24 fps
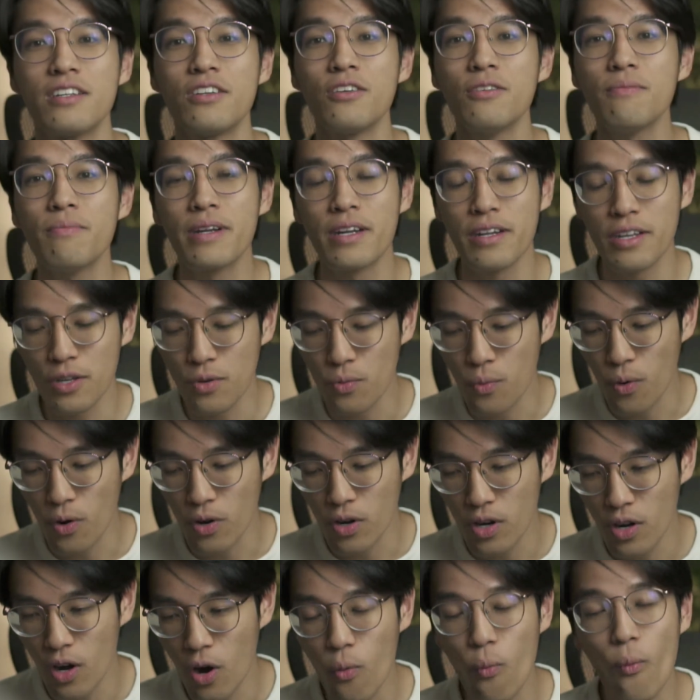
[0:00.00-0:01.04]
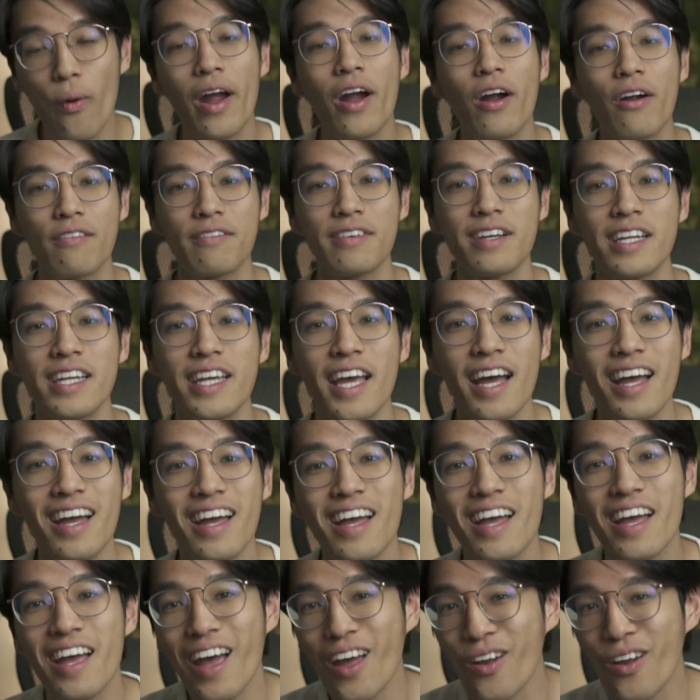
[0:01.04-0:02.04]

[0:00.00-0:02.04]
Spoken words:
knew, but you weren't aware of it yet.